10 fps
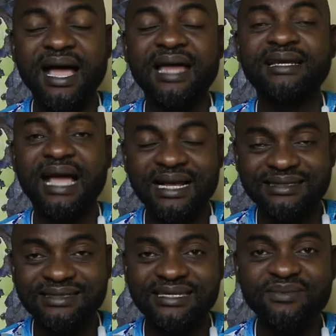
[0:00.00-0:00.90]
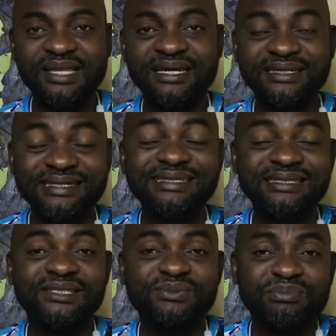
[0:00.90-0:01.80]
and accept that this
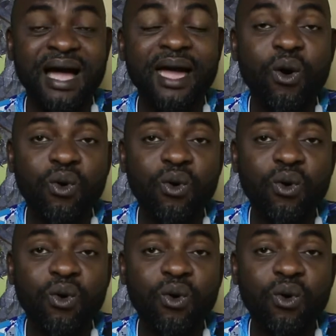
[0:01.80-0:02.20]
is my